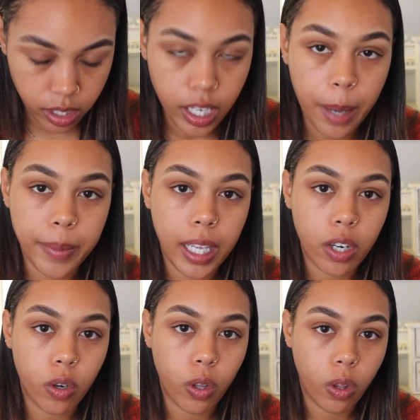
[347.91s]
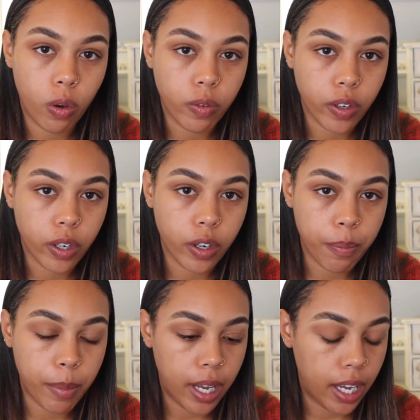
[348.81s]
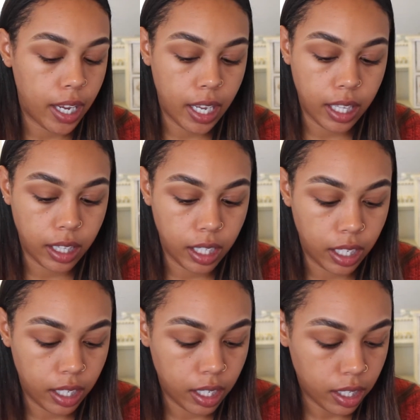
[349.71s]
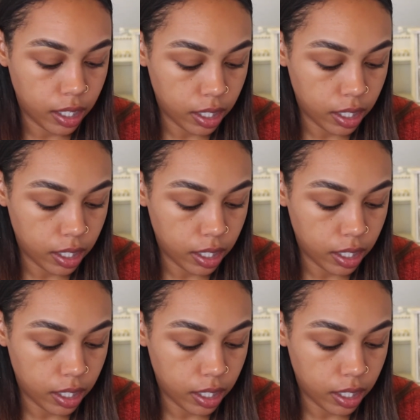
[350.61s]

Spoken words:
tap that all over my lid.